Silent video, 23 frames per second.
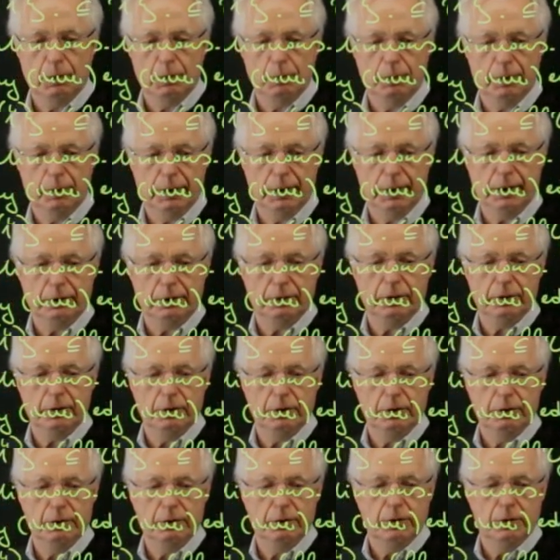We get
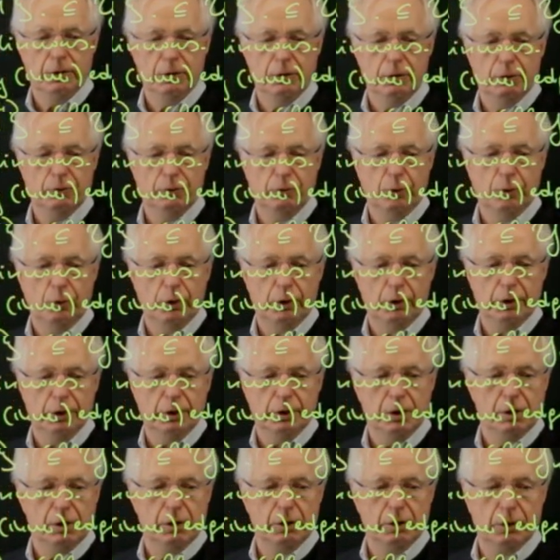four
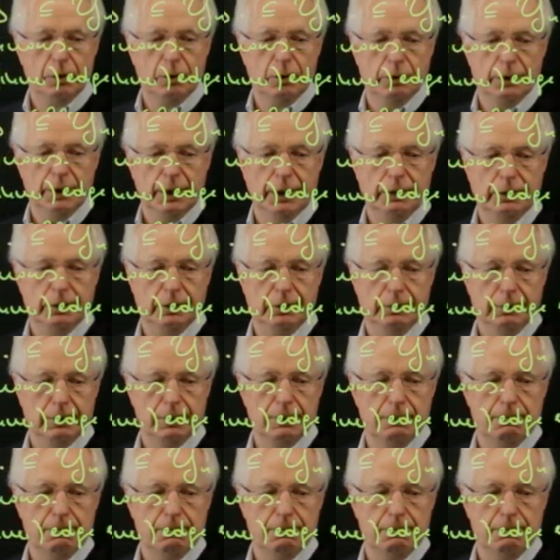connected